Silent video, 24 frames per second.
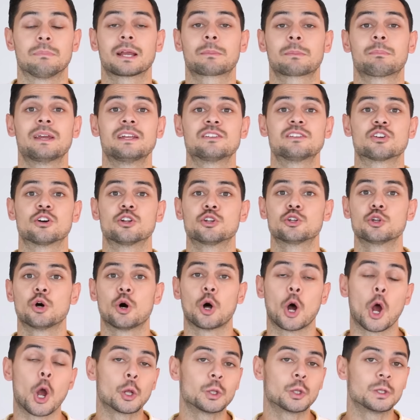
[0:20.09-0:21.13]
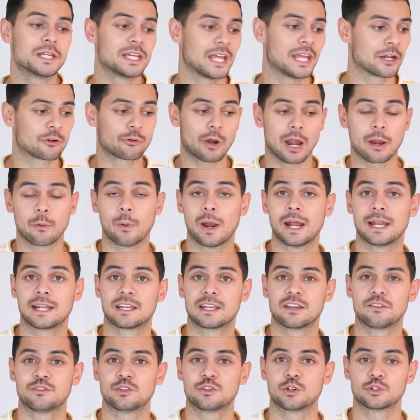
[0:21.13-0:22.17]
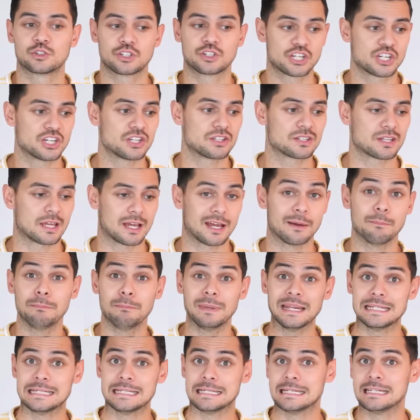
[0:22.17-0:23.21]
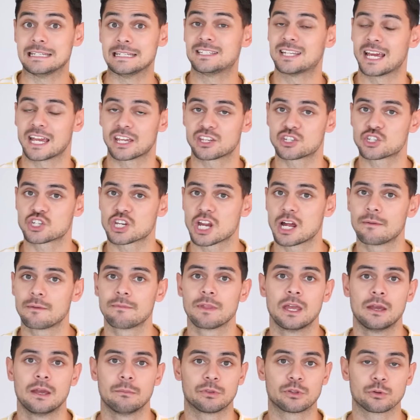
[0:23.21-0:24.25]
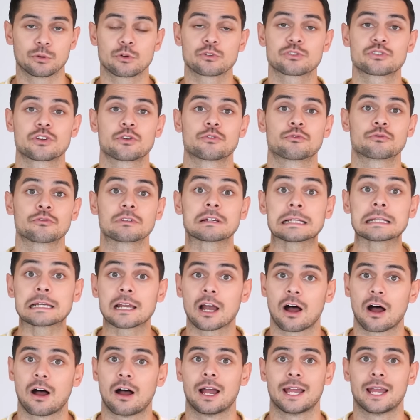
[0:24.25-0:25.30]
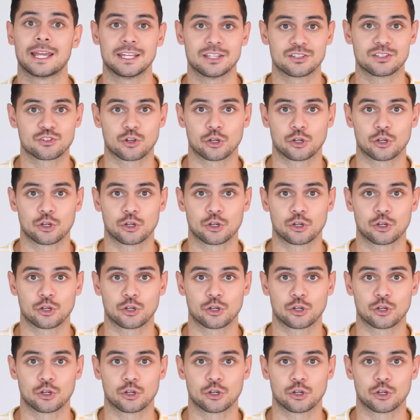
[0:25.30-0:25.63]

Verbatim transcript: Black beans are not only a great way to give your dishes a meaty texture, but they're also really high in